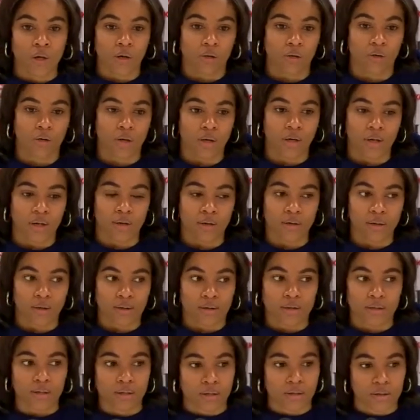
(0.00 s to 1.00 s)
Well, I
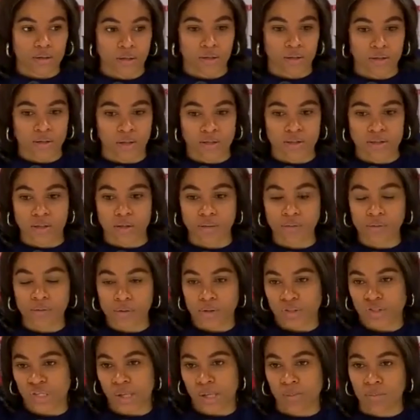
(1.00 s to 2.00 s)
think that they did a really
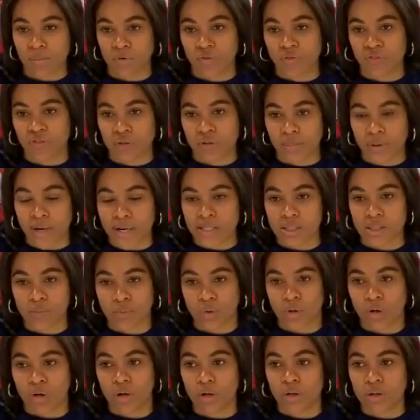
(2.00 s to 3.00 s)
good job of moving the
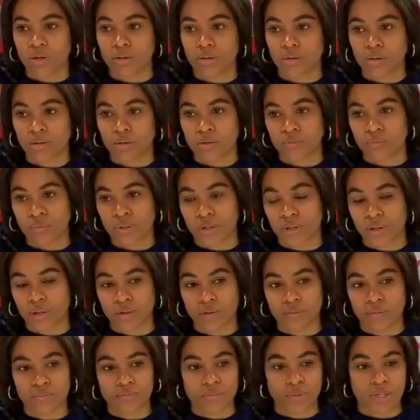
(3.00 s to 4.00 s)
basketball, and
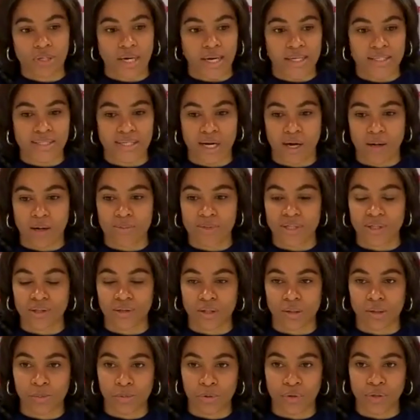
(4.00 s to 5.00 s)
we at times didn't
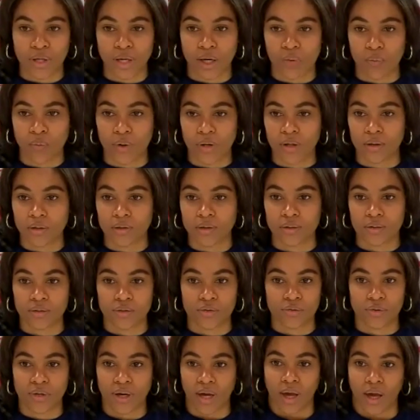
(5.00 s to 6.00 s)
communicate well, and
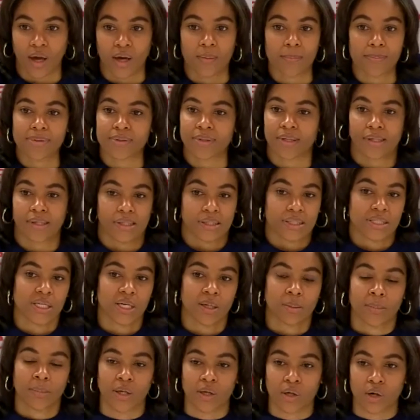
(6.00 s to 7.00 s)
you can't play a
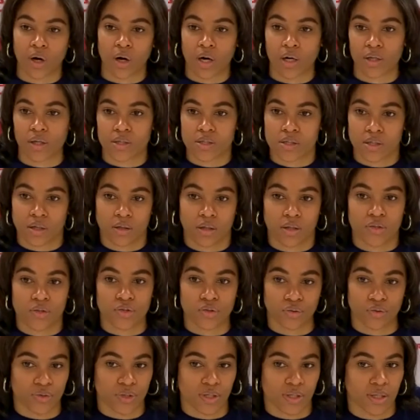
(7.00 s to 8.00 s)
team like Arkansas that
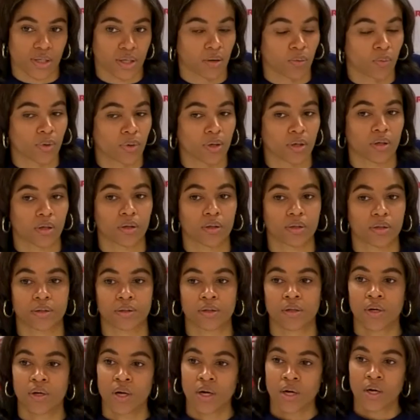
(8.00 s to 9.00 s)
shoots it that well and
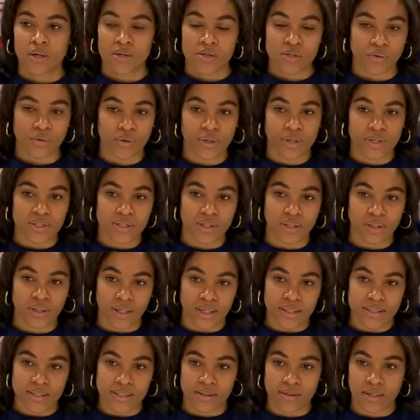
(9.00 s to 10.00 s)
screens and
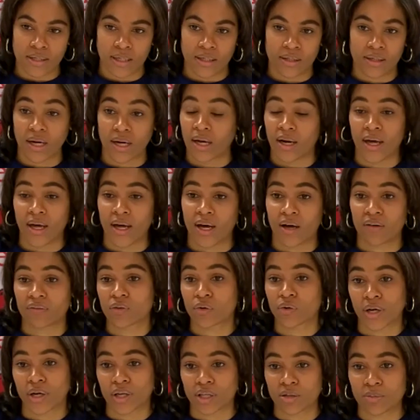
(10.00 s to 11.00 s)
cuts and not have
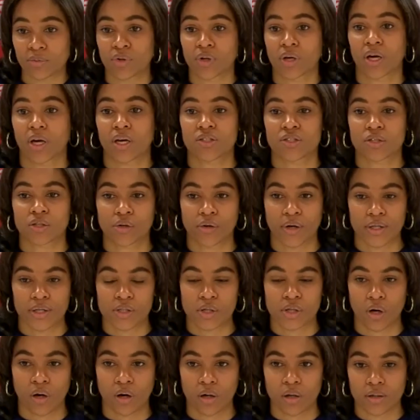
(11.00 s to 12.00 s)
great communication, great
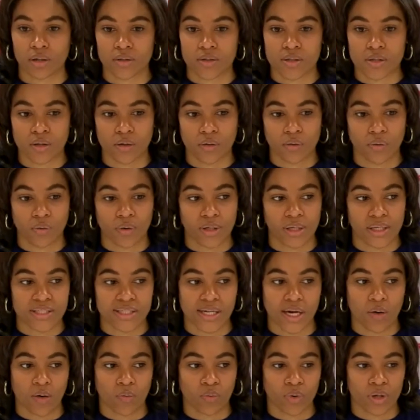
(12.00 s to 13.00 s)
talk. And so
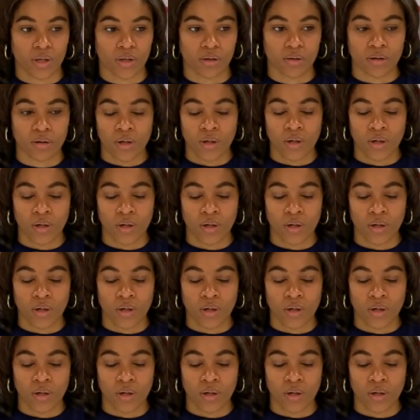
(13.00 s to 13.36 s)
anytime we,